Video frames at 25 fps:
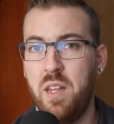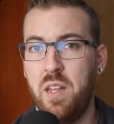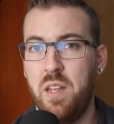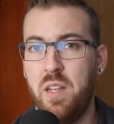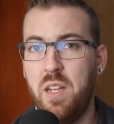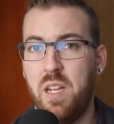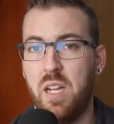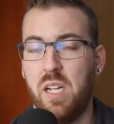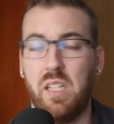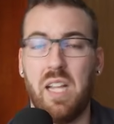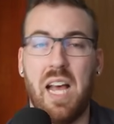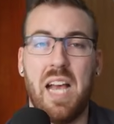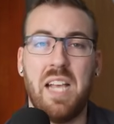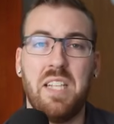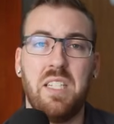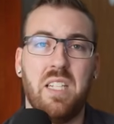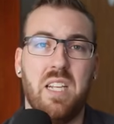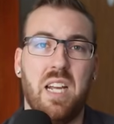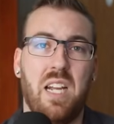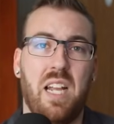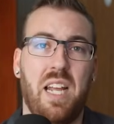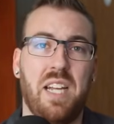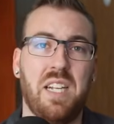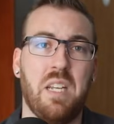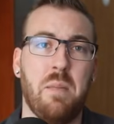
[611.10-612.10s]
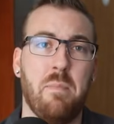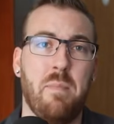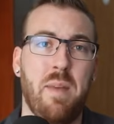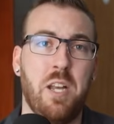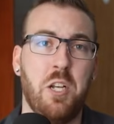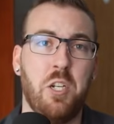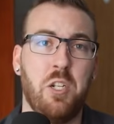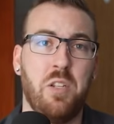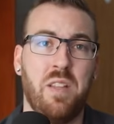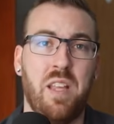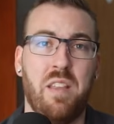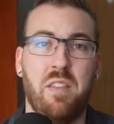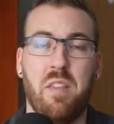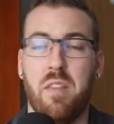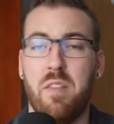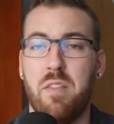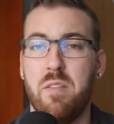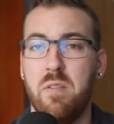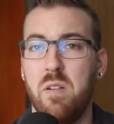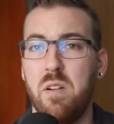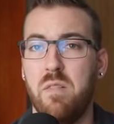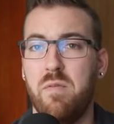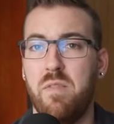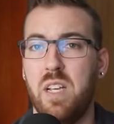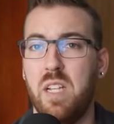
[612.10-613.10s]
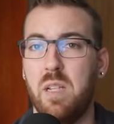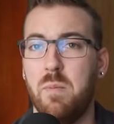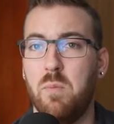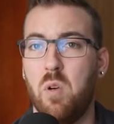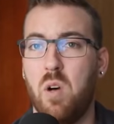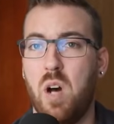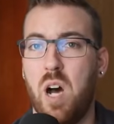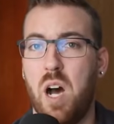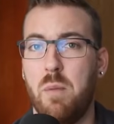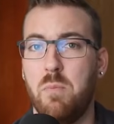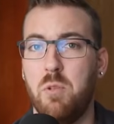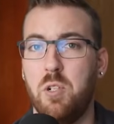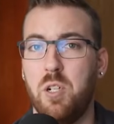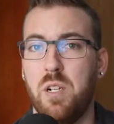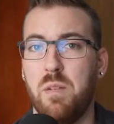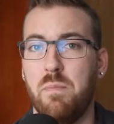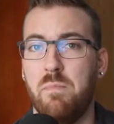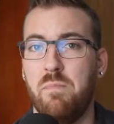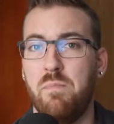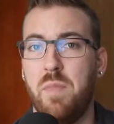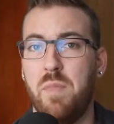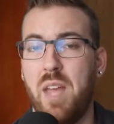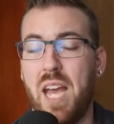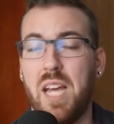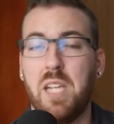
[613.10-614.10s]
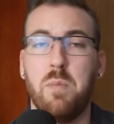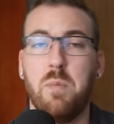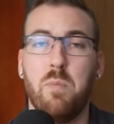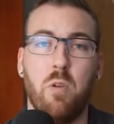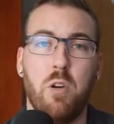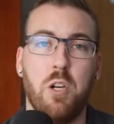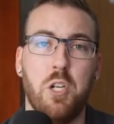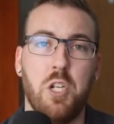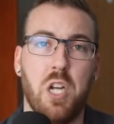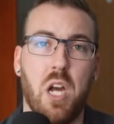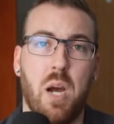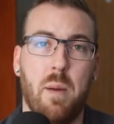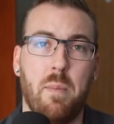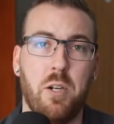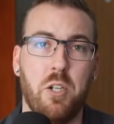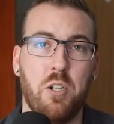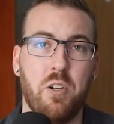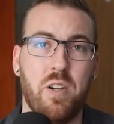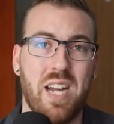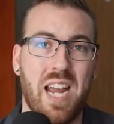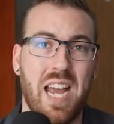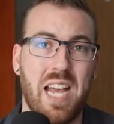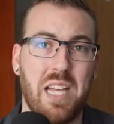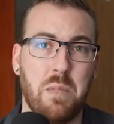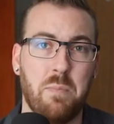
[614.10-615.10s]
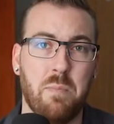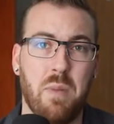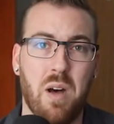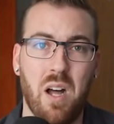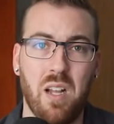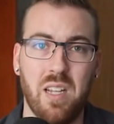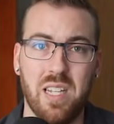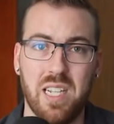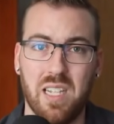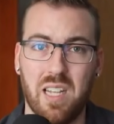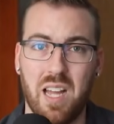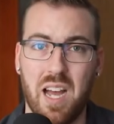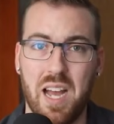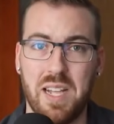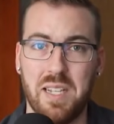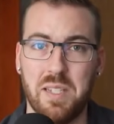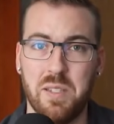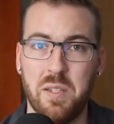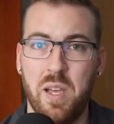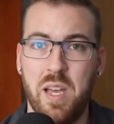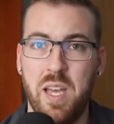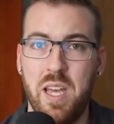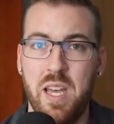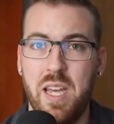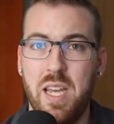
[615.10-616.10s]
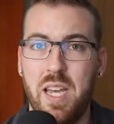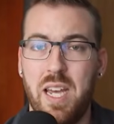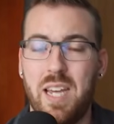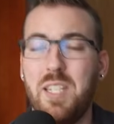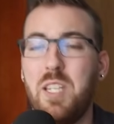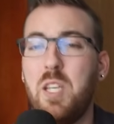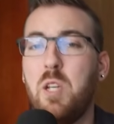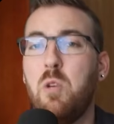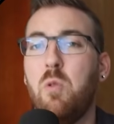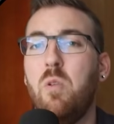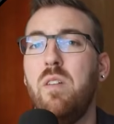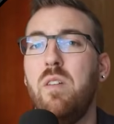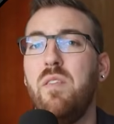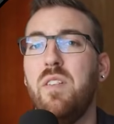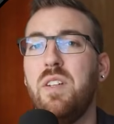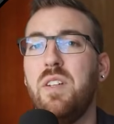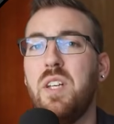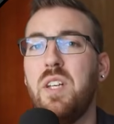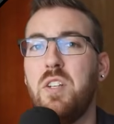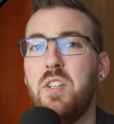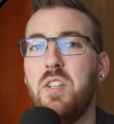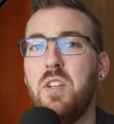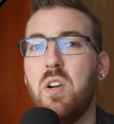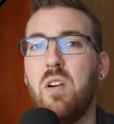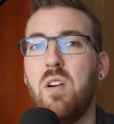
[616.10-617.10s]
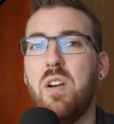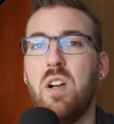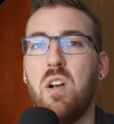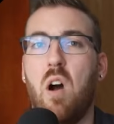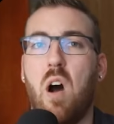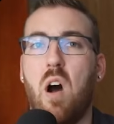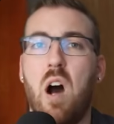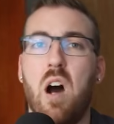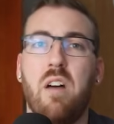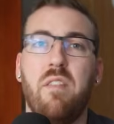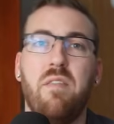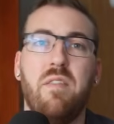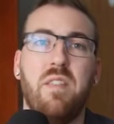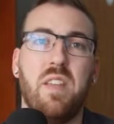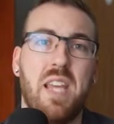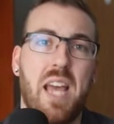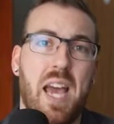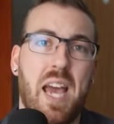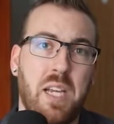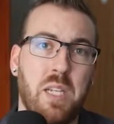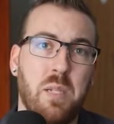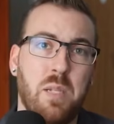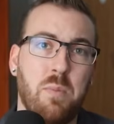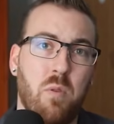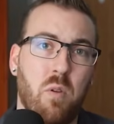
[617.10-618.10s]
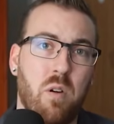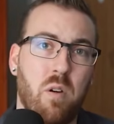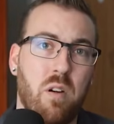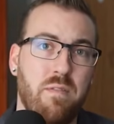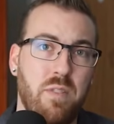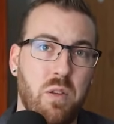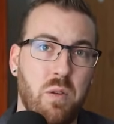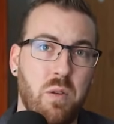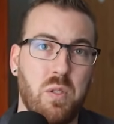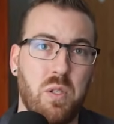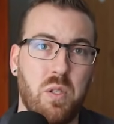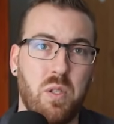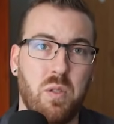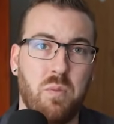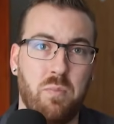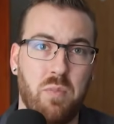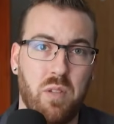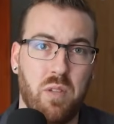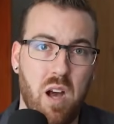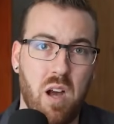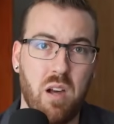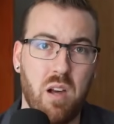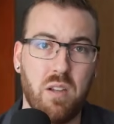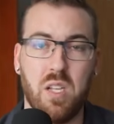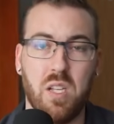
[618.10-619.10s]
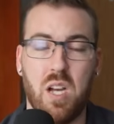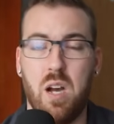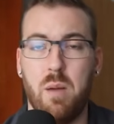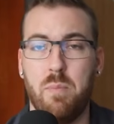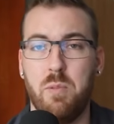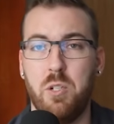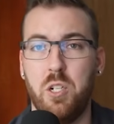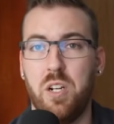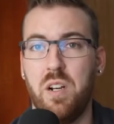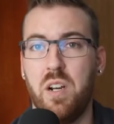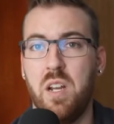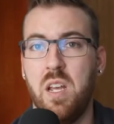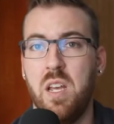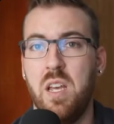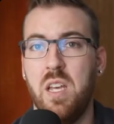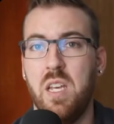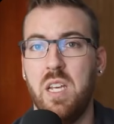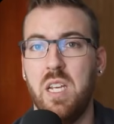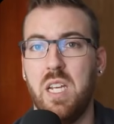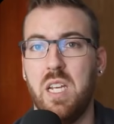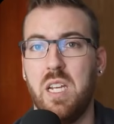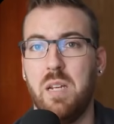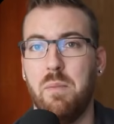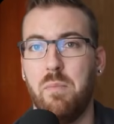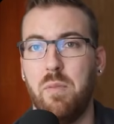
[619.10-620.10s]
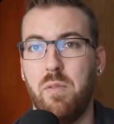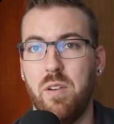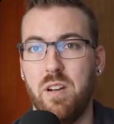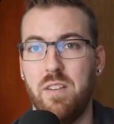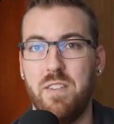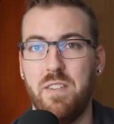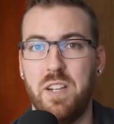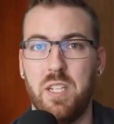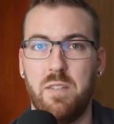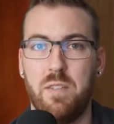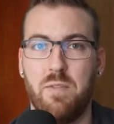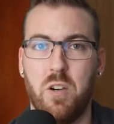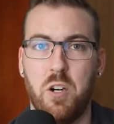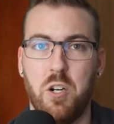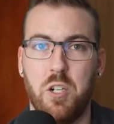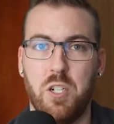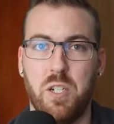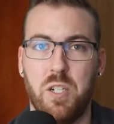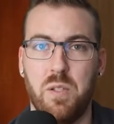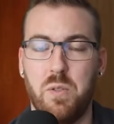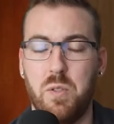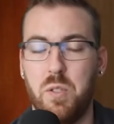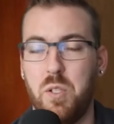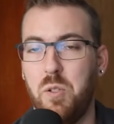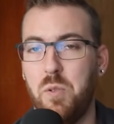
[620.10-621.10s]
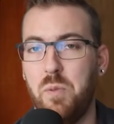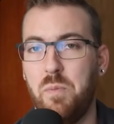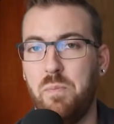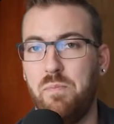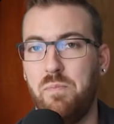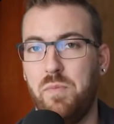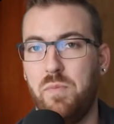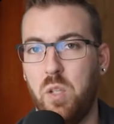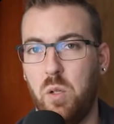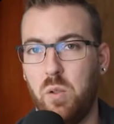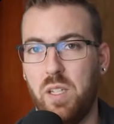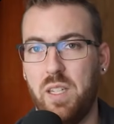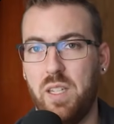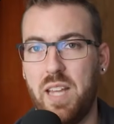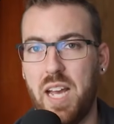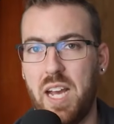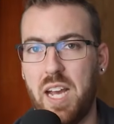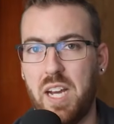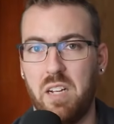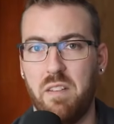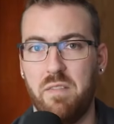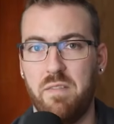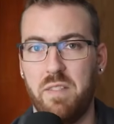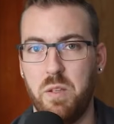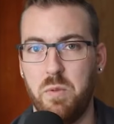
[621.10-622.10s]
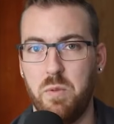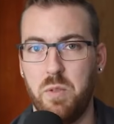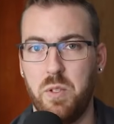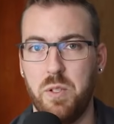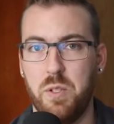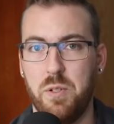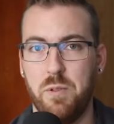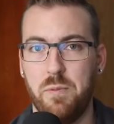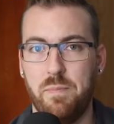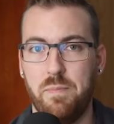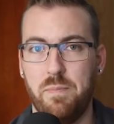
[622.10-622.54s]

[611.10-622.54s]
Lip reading: And lastly, I'd like to mention that the third available option, export geometry as polylines, is equivalent to turning off the export views as blocks option in previous versions. So don't let that confuse you.